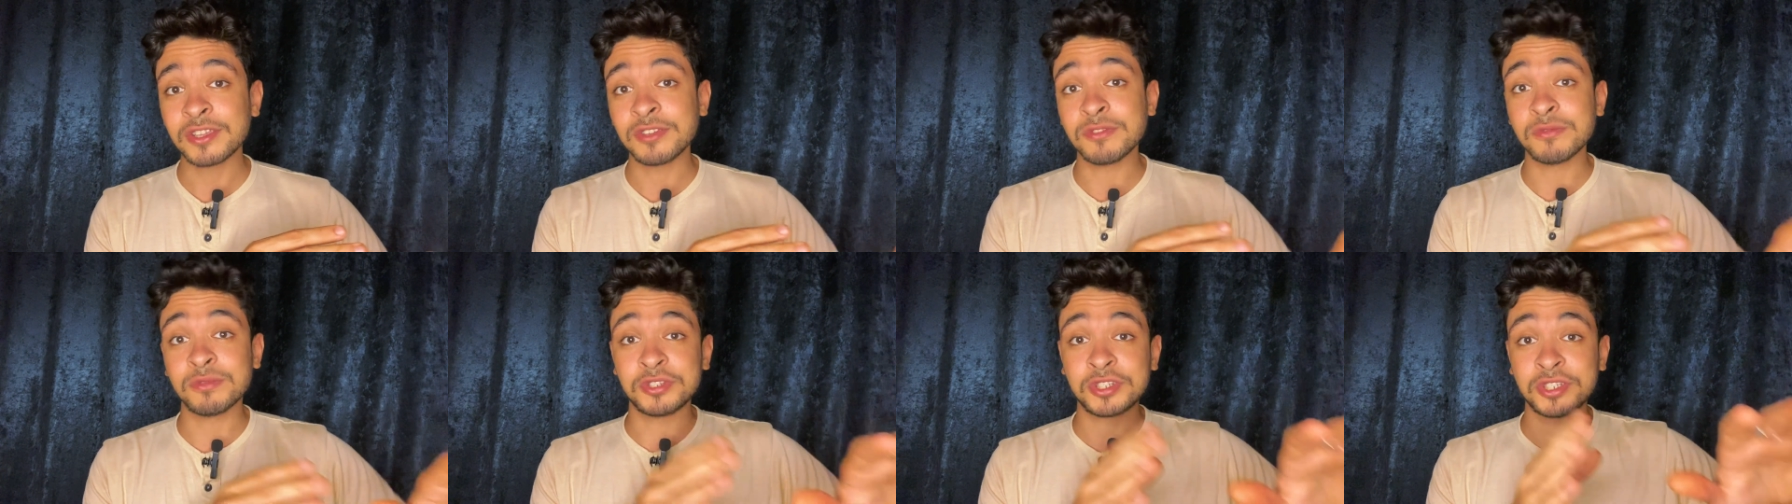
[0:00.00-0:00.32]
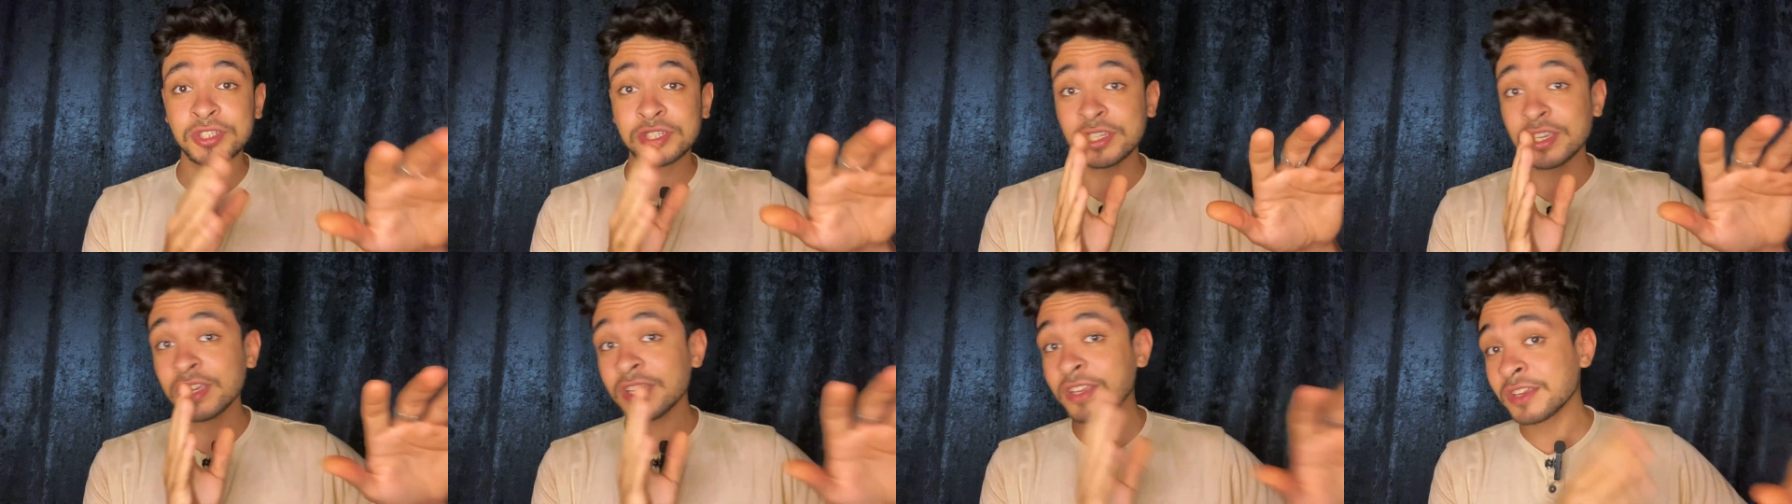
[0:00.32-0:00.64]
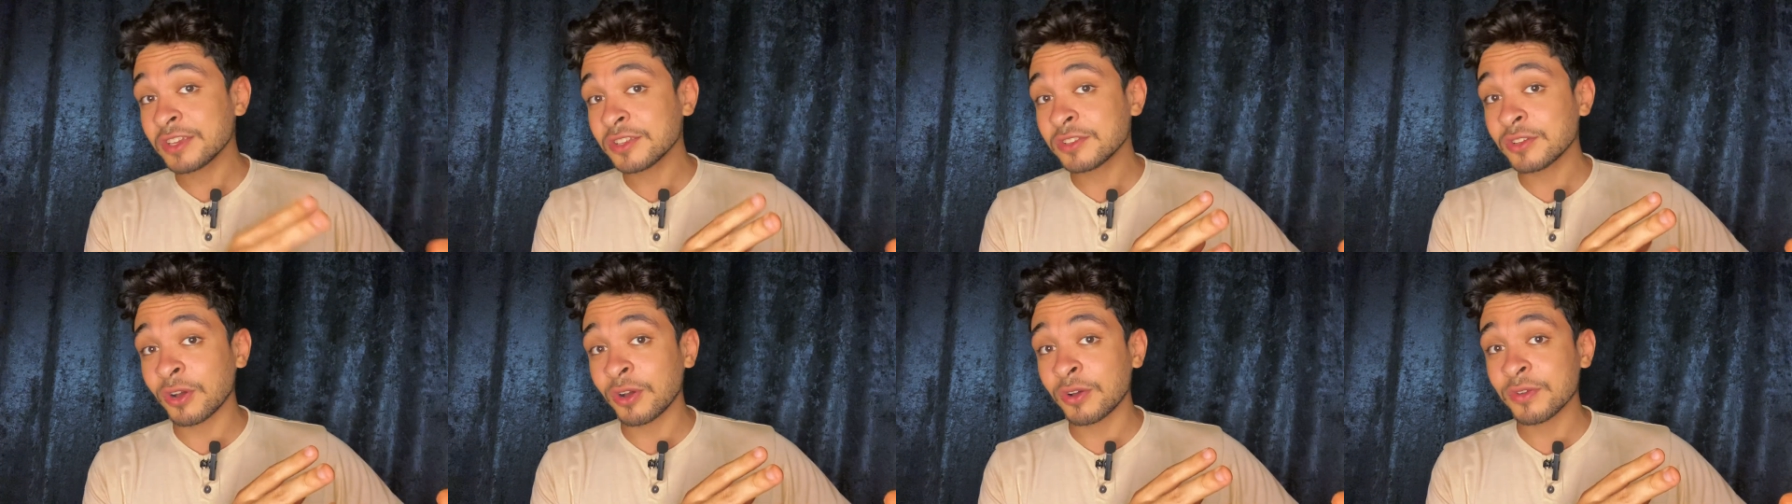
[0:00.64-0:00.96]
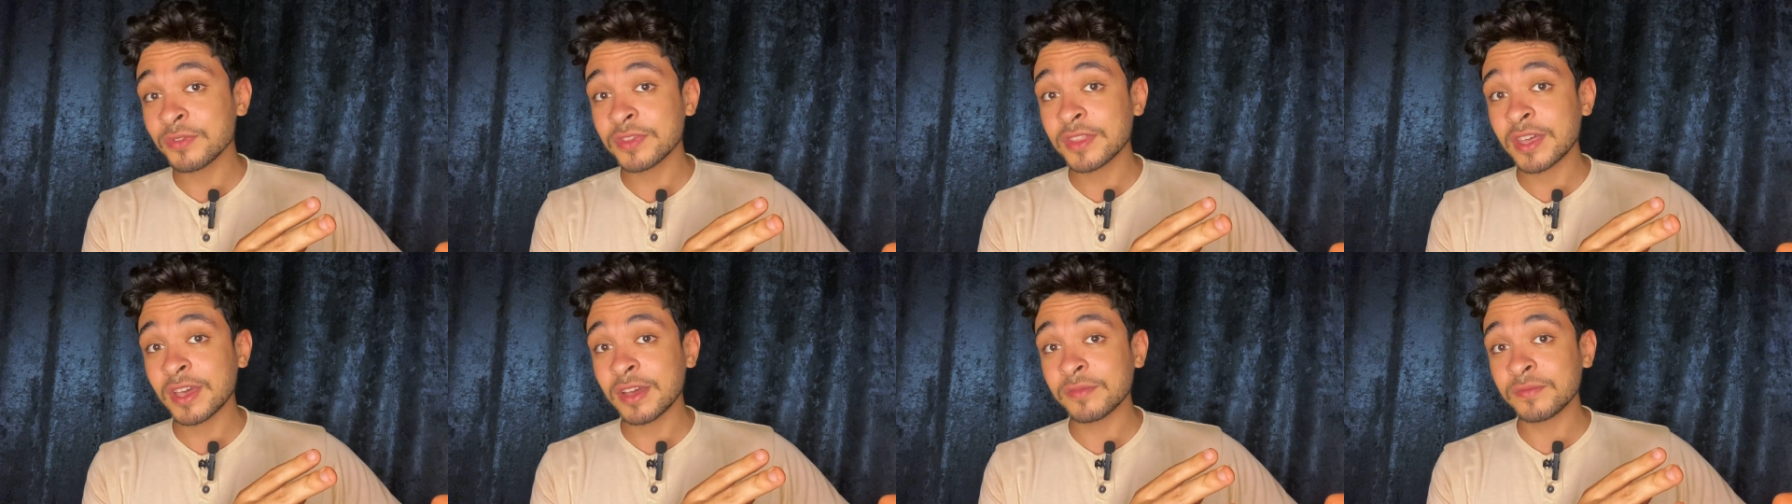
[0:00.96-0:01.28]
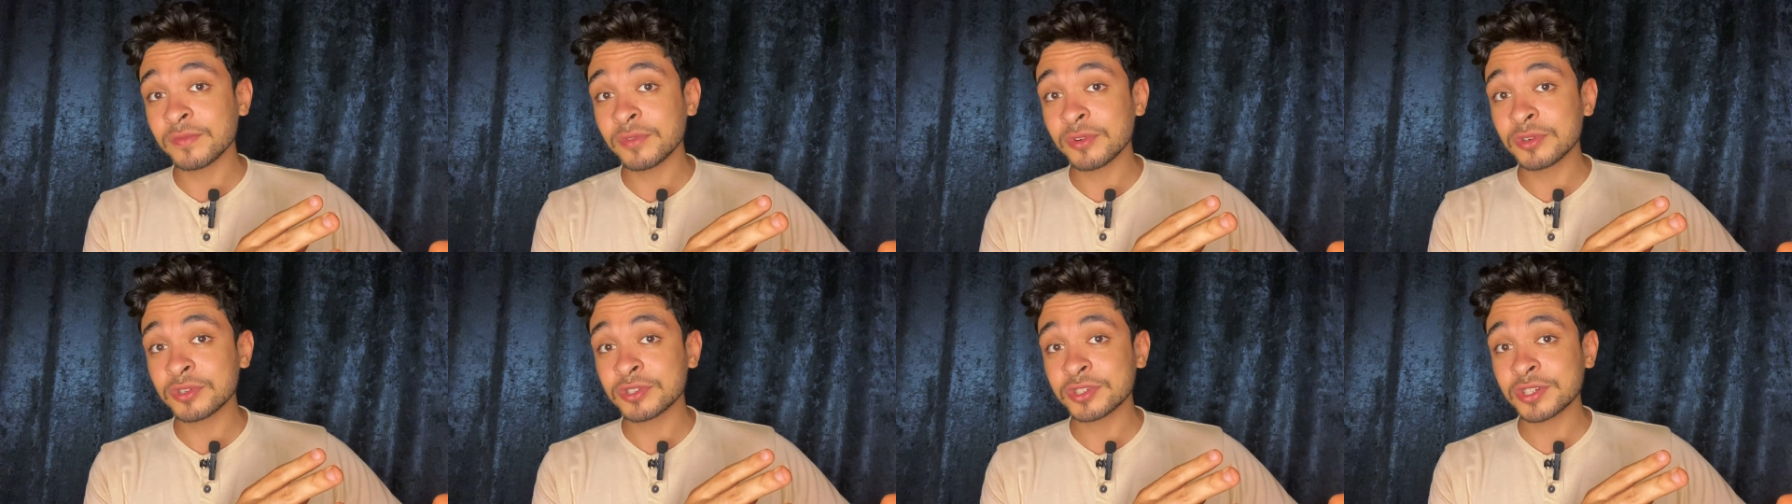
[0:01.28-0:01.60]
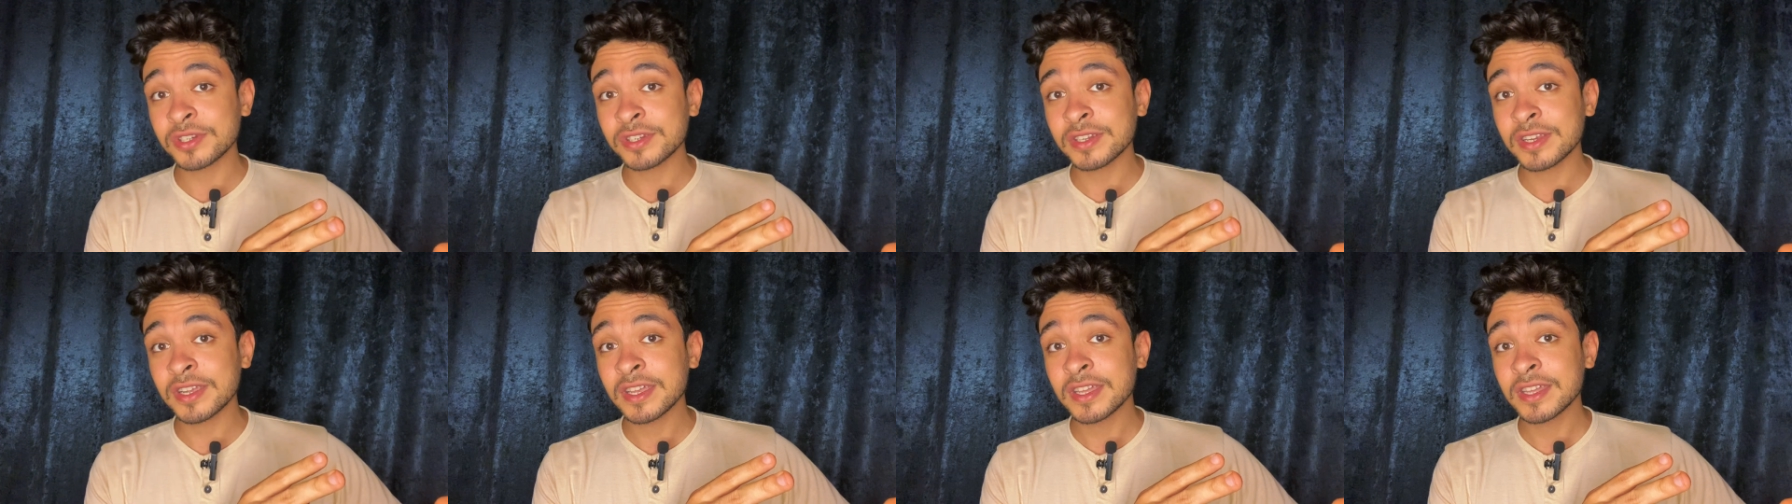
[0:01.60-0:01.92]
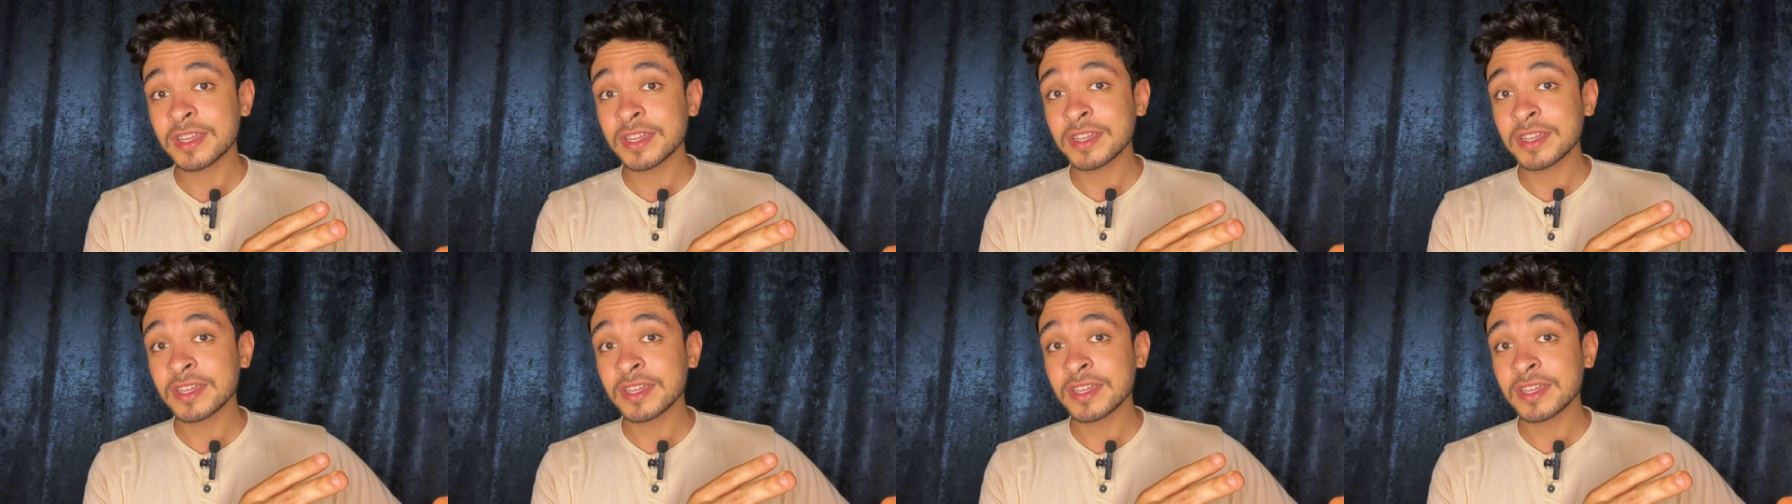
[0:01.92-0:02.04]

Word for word: you cheated on that version,